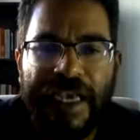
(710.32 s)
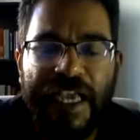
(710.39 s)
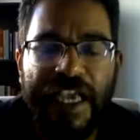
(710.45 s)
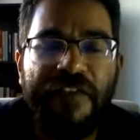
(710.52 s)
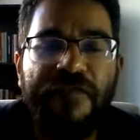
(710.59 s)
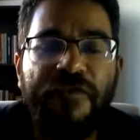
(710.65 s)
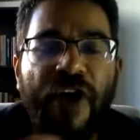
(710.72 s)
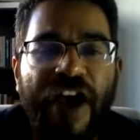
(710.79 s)

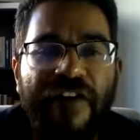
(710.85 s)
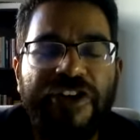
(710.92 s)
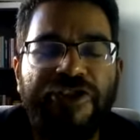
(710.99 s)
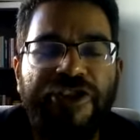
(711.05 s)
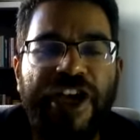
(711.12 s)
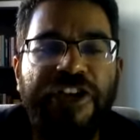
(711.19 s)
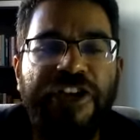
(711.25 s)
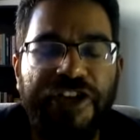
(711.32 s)
If you have a
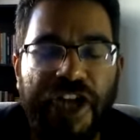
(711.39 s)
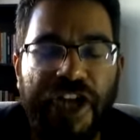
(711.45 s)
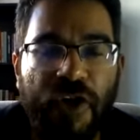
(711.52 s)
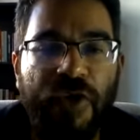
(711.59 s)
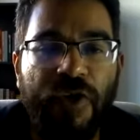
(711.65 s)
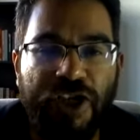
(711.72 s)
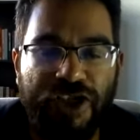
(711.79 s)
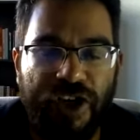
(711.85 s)
change in
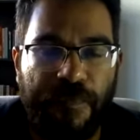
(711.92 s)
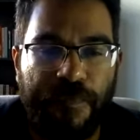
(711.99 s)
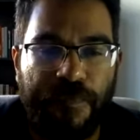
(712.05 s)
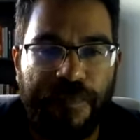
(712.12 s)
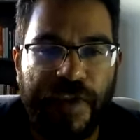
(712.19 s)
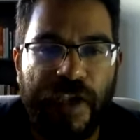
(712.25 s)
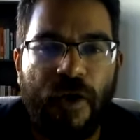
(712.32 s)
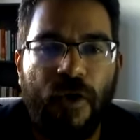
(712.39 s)
ownership
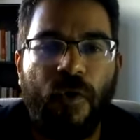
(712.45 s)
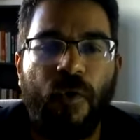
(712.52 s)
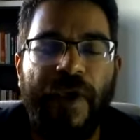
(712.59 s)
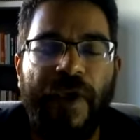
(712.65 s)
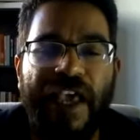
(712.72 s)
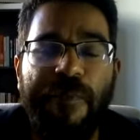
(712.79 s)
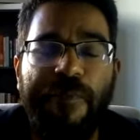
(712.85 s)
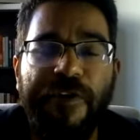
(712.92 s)

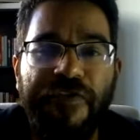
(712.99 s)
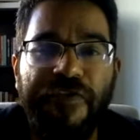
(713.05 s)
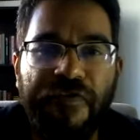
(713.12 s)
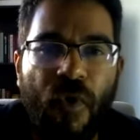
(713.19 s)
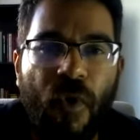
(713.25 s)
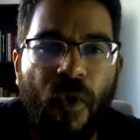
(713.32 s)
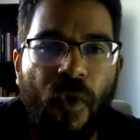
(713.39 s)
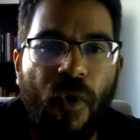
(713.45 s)
where
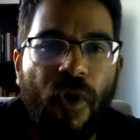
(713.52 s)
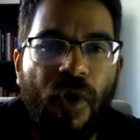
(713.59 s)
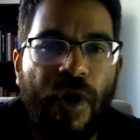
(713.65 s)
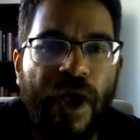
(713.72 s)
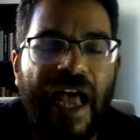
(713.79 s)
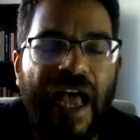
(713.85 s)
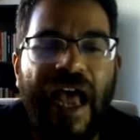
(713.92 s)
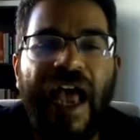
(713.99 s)
before
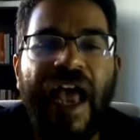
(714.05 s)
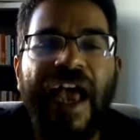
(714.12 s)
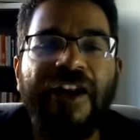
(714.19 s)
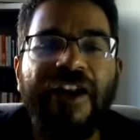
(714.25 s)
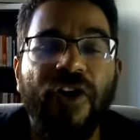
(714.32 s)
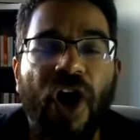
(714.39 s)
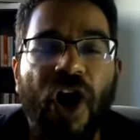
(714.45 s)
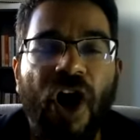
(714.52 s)

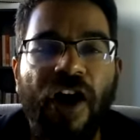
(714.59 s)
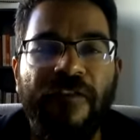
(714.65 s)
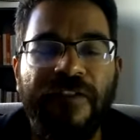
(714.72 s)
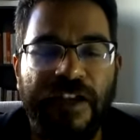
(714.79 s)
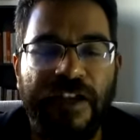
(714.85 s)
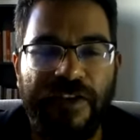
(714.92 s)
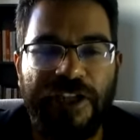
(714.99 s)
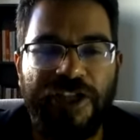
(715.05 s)
and
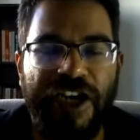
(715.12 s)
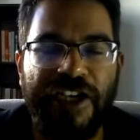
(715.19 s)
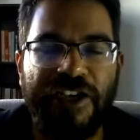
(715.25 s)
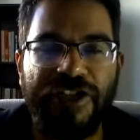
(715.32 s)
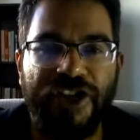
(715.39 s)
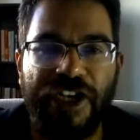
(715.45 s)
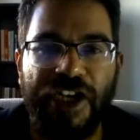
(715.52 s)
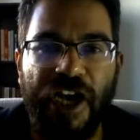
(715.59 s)
after the
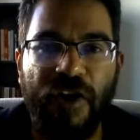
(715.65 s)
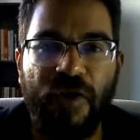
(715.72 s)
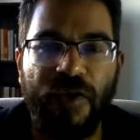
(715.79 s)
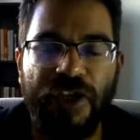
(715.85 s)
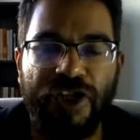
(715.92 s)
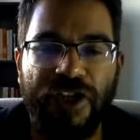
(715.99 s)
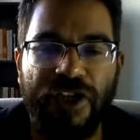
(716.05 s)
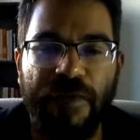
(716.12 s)
change in
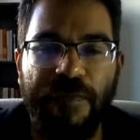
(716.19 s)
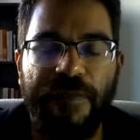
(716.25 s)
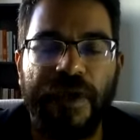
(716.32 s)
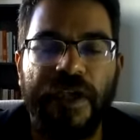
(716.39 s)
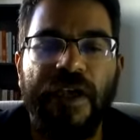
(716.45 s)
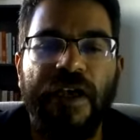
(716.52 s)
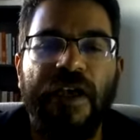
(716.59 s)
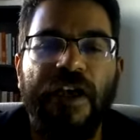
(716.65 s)
ownership,
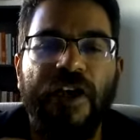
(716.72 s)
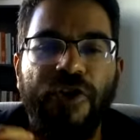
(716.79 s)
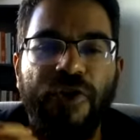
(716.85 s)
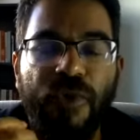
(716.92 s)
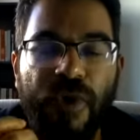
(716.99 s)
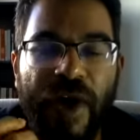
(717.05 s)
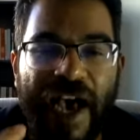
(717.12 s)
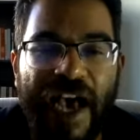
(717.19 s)

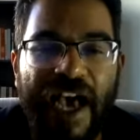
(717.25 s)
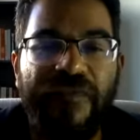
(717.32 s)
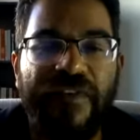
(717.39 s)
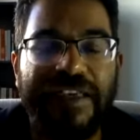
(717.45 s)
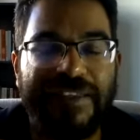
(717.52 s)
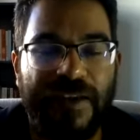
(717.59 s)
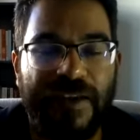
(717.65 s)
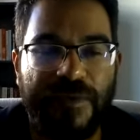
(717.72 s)
you have
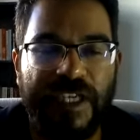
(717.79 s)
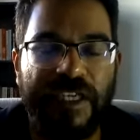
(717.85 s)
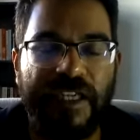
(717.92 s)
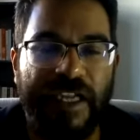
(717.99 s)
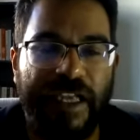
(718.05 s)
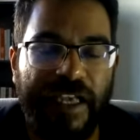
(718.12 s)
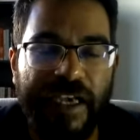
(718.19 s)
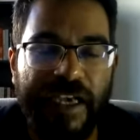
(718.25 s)
a
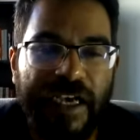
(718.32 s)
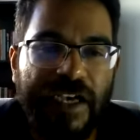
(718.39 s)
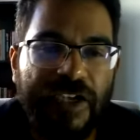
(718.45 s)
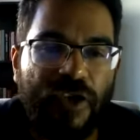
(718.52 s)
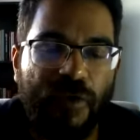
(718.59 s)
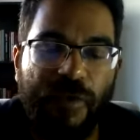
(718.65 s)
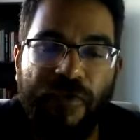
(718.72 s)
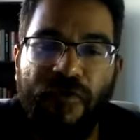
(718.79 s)
subsidiary.
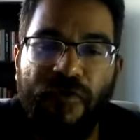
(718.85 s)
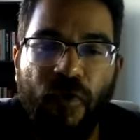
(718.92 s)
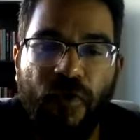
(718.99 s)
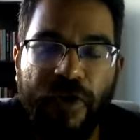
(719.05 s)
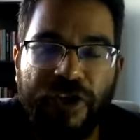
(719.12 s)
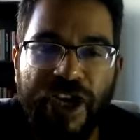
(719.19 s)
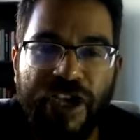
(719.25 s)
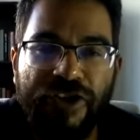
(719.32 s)
So before
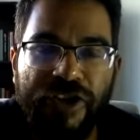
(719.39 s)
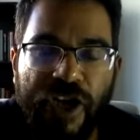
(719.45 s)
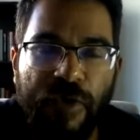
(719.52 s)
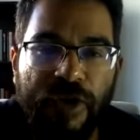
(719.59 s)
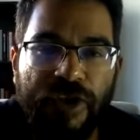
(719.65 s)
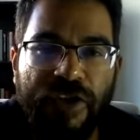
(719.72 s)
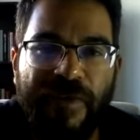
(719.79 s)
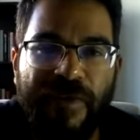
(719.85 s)
the change in
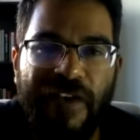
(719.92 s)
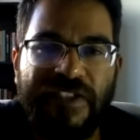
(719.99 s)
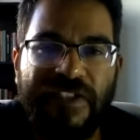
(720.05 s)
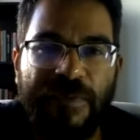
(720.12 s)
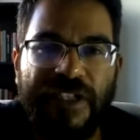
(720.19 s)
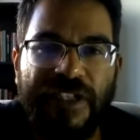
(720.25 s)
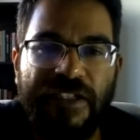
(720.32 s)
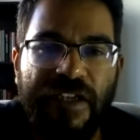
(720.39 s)
ownership, you have a
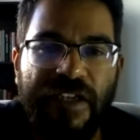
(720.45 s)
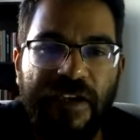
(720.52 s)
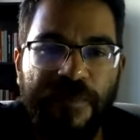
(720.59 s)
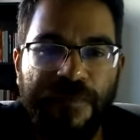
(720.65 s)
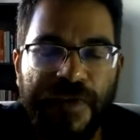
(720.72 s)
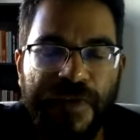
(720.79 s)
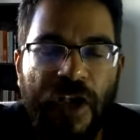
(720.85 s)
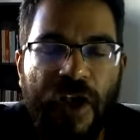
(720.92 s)

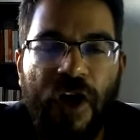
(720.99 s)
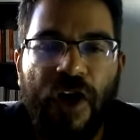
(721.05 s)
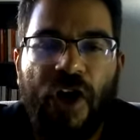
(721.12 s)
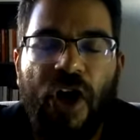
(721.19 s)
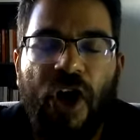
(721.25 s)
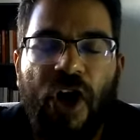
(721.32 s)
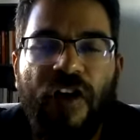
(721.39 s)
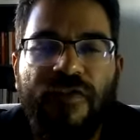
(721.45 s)
subsidiary.
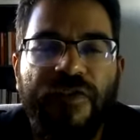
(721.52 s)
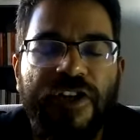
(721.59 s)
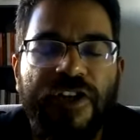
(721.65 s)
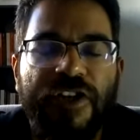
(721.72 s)
After the